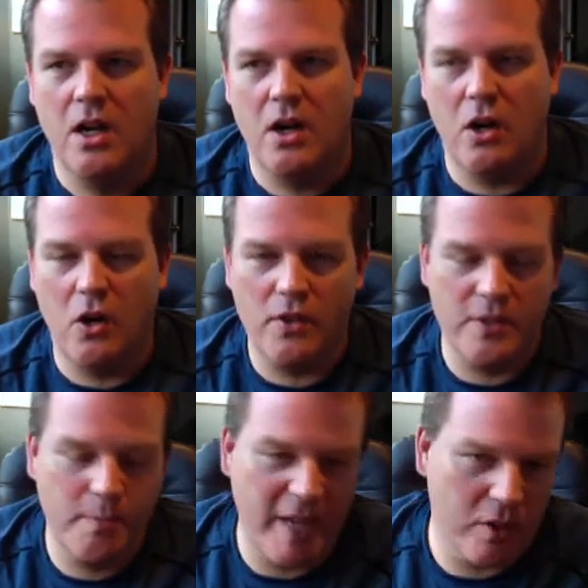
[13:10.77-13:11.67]
all this
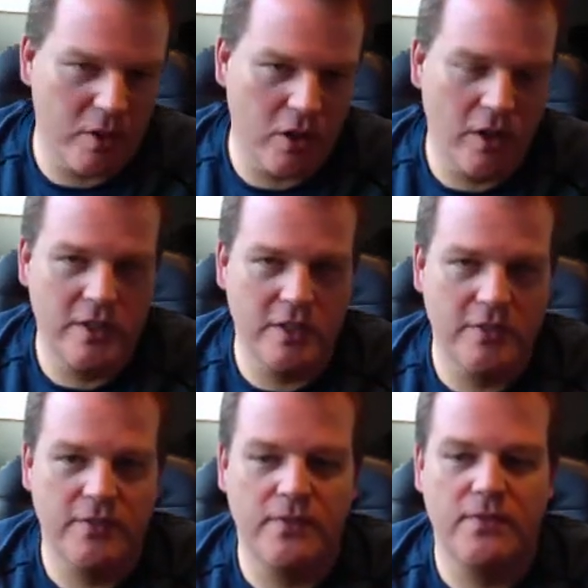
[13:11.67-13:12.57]
paper currency
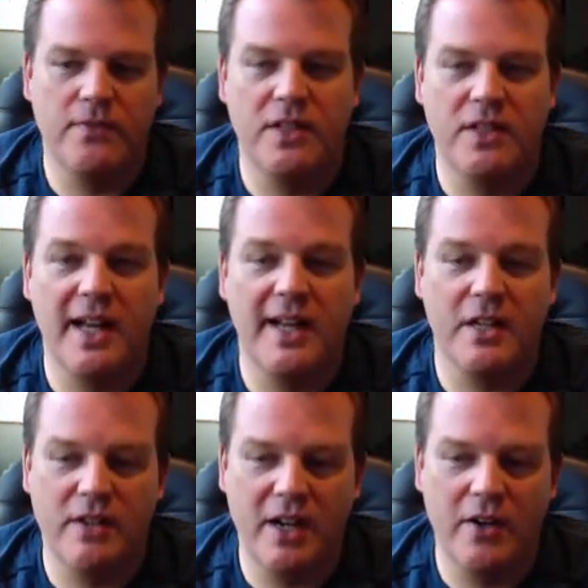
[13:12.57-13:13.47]
flying
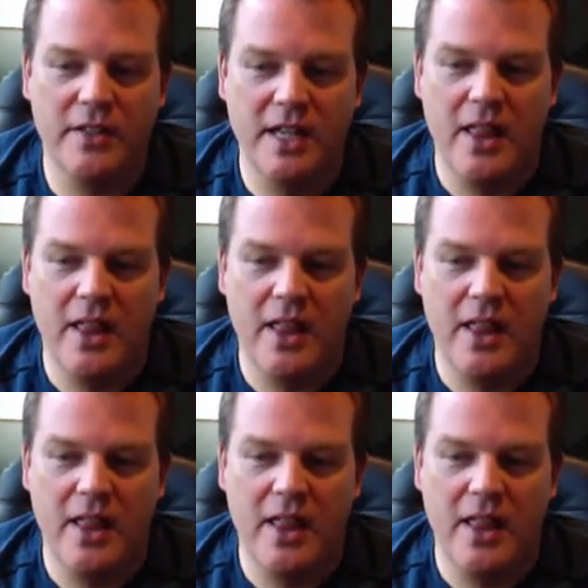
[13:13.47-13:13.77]
around,